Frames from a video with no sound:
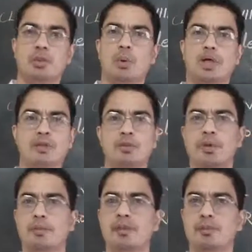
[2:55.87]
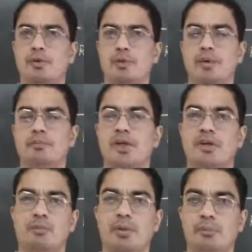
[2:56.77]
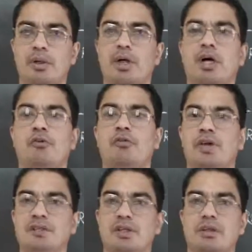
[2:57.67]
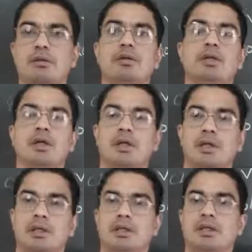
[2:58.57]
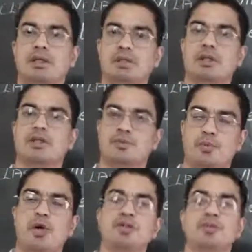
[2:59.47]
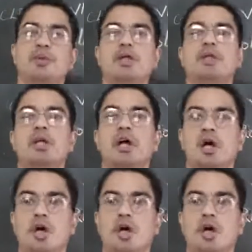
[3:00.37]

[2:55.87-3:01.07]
So whatever may be the problem that people are facing, it is the responsibility